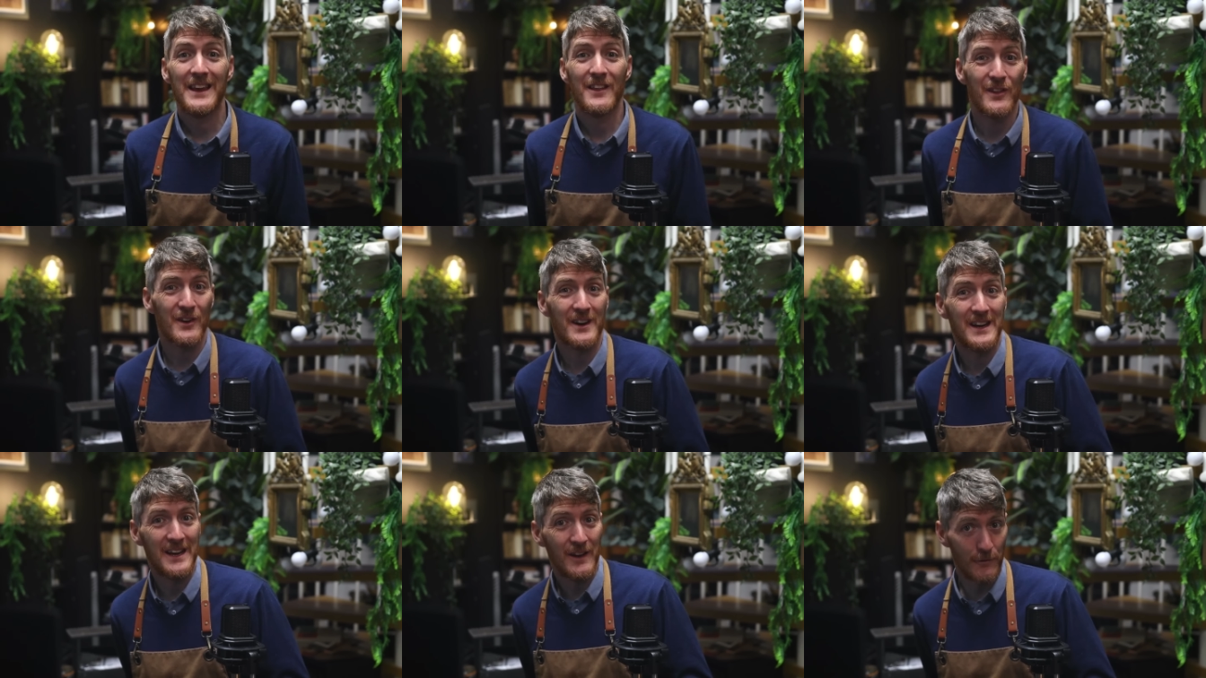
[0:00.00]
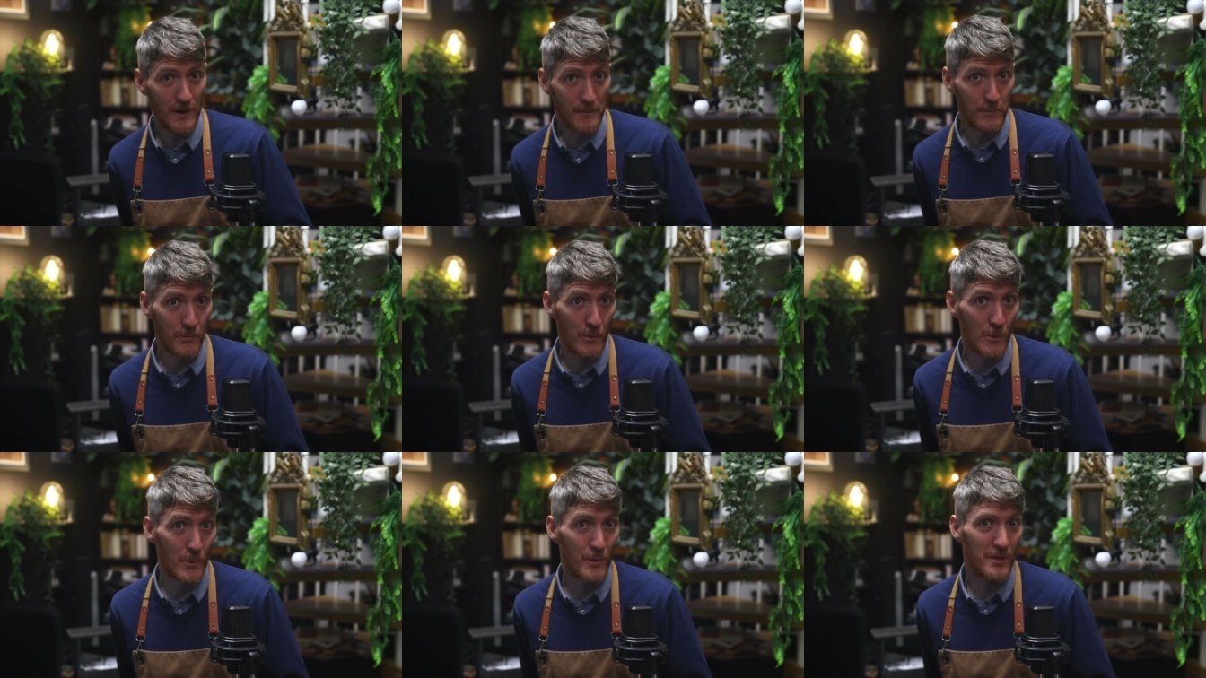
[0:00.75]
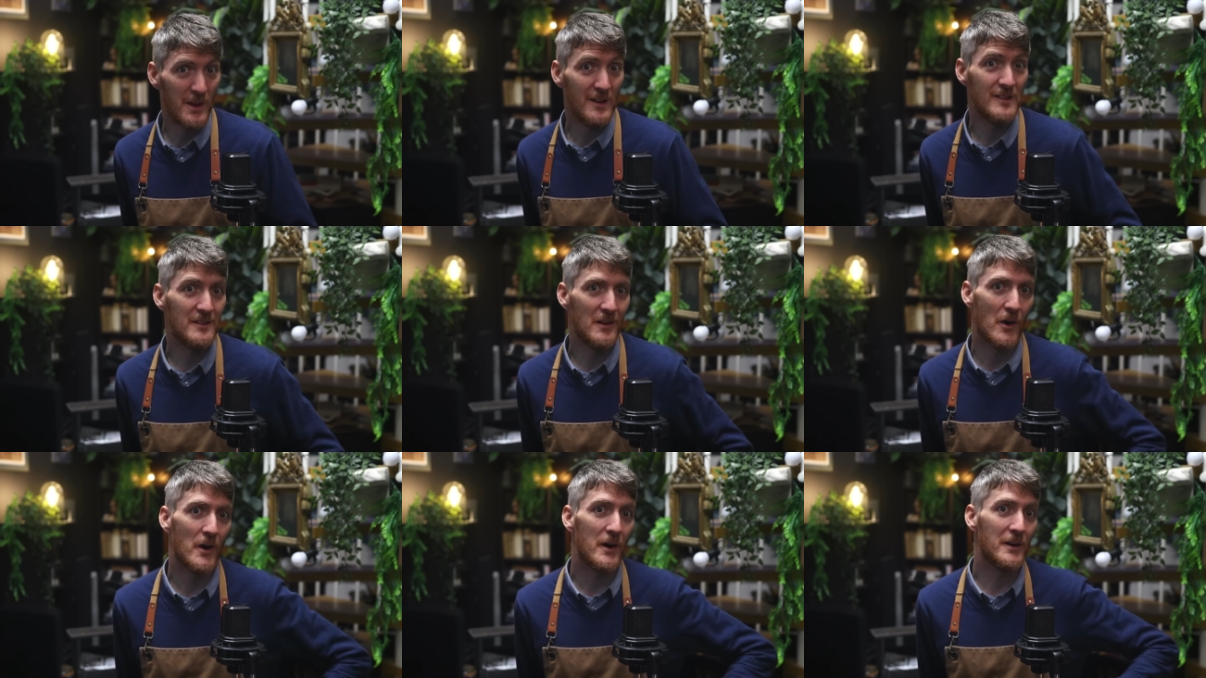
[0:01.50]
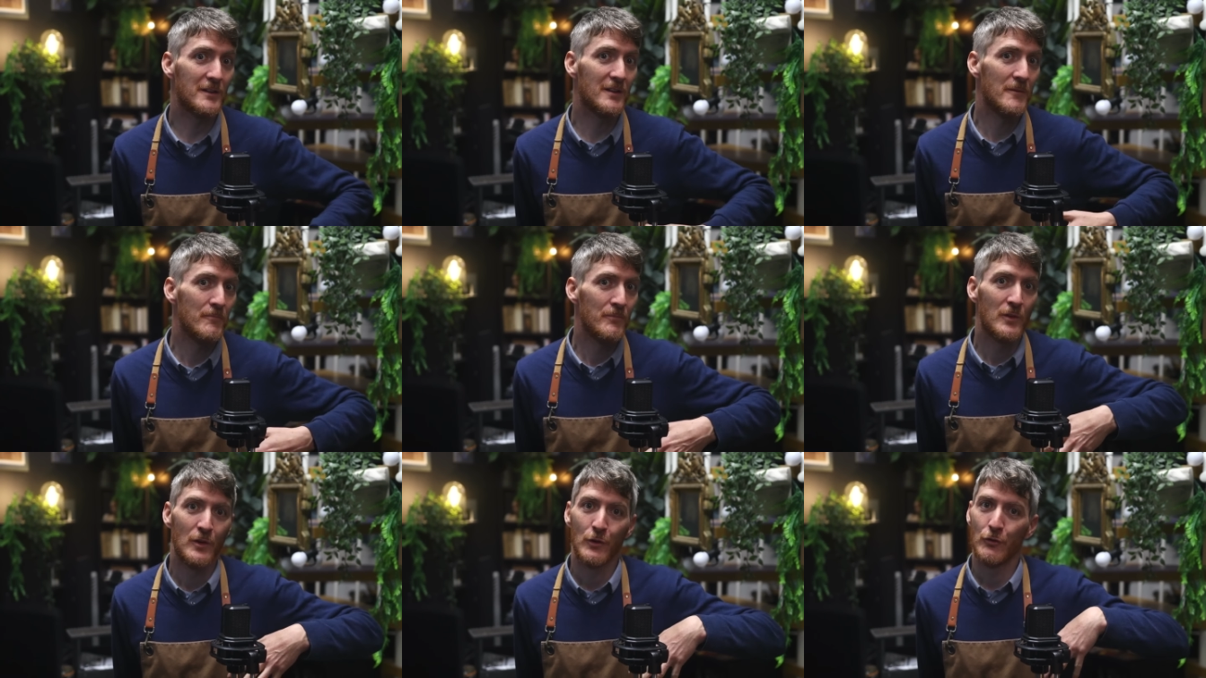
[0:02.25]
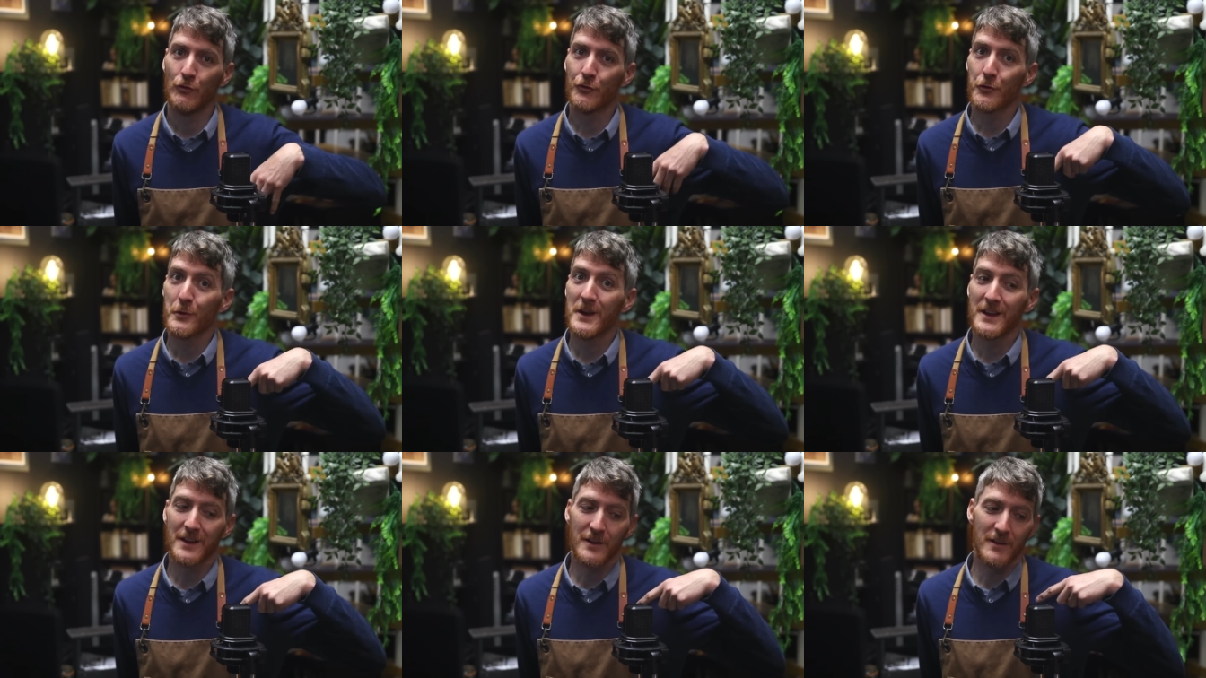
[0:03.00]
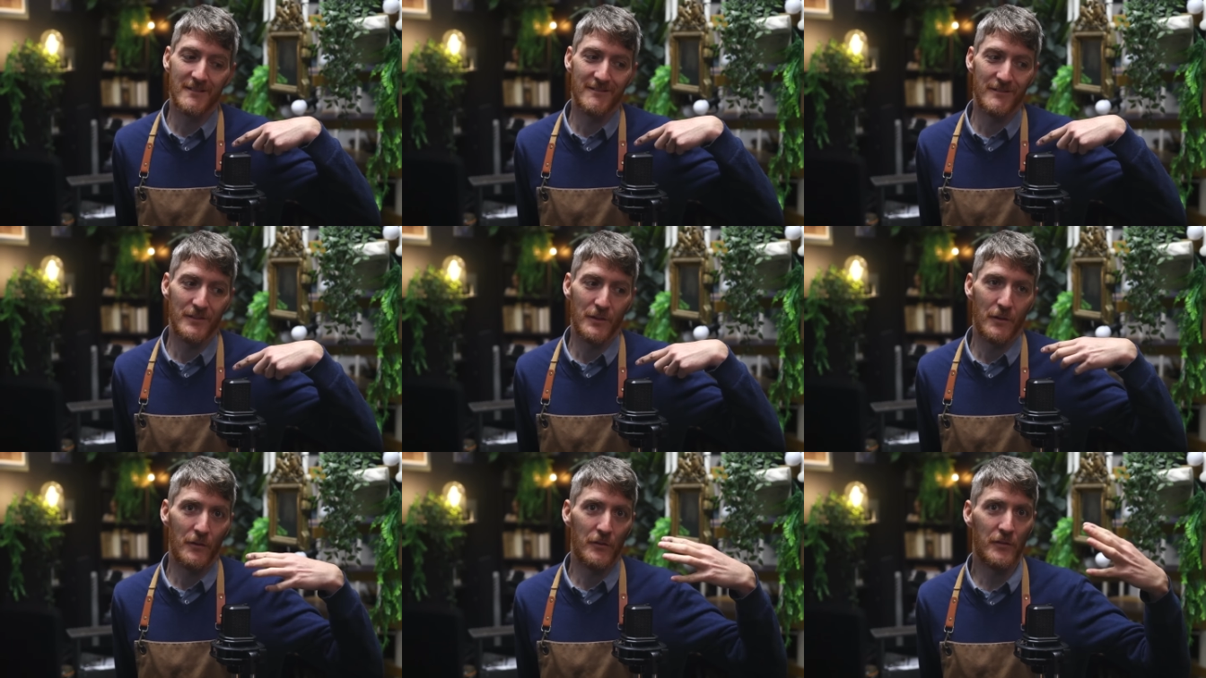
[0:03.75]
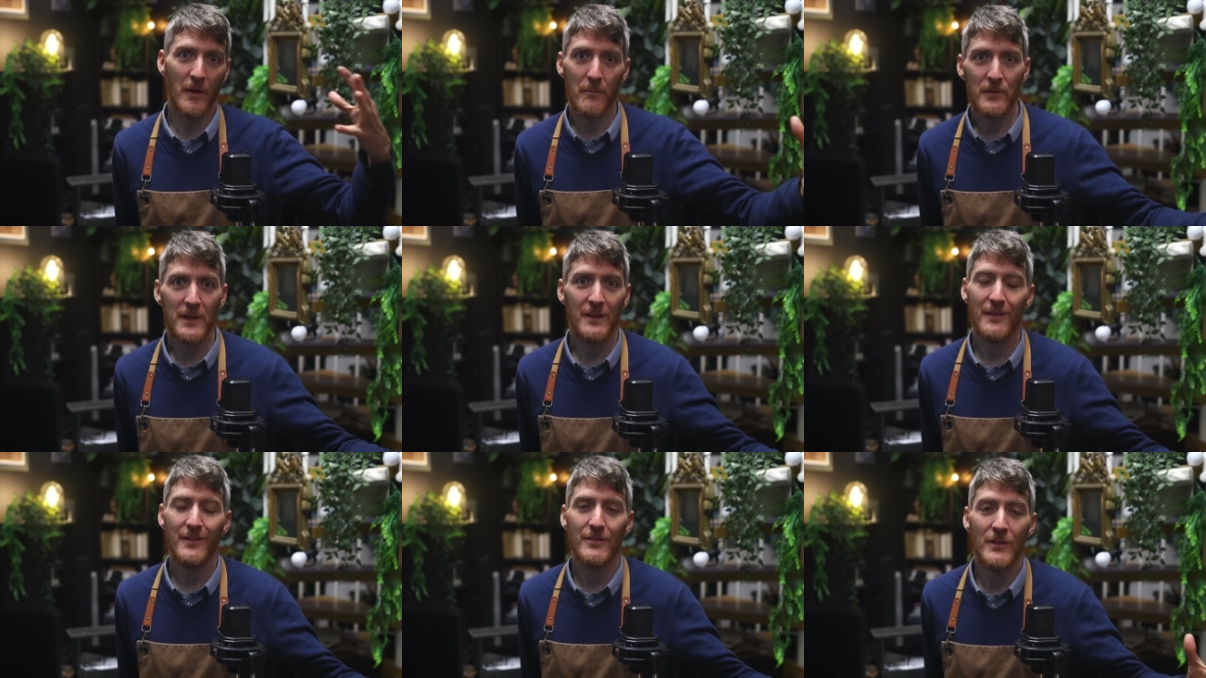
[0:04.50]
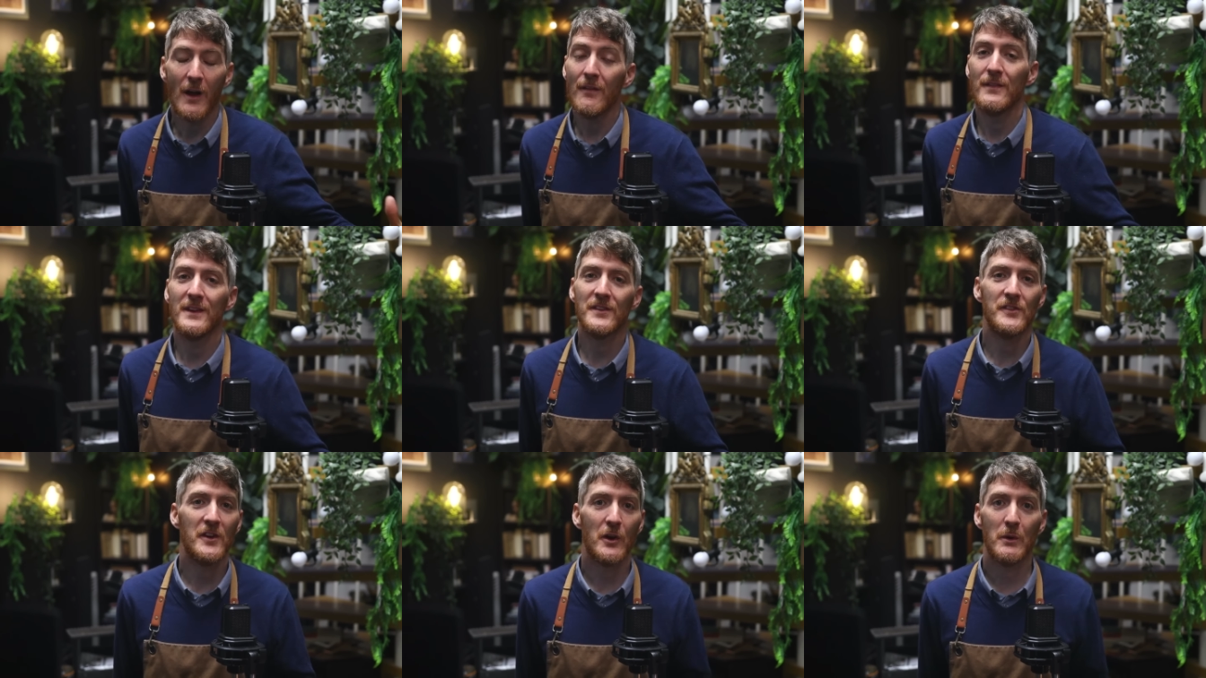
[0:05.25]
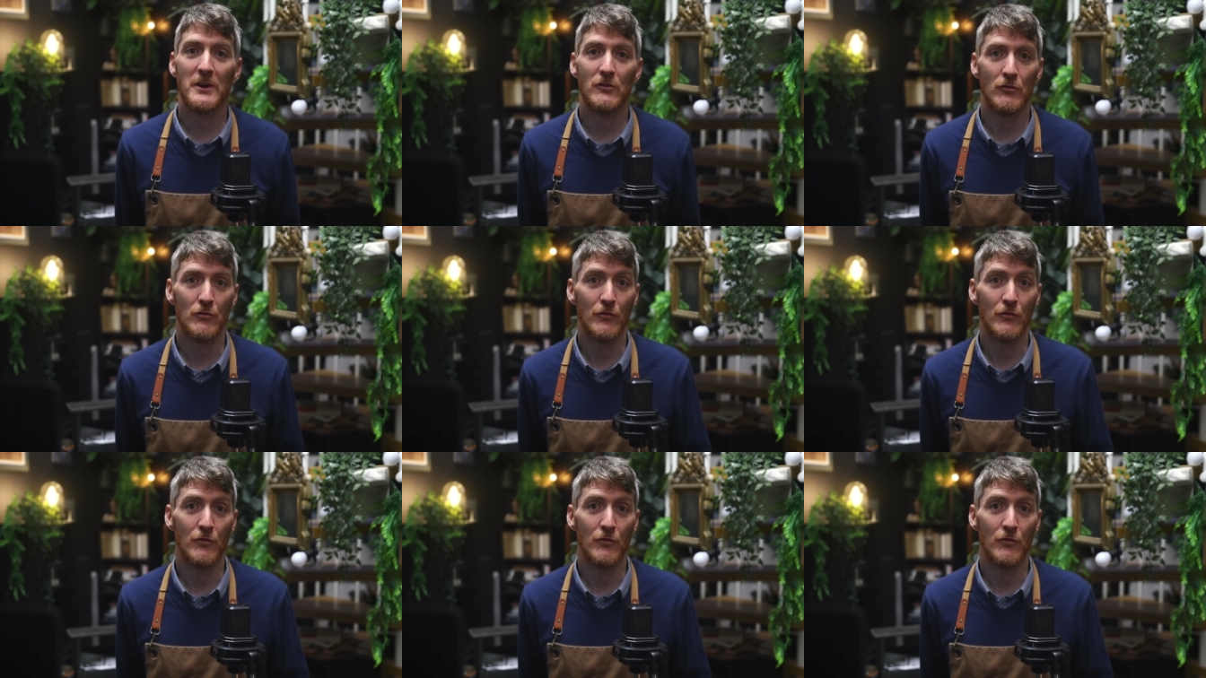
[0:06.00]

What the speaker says: either give up or they start doing something not necessary to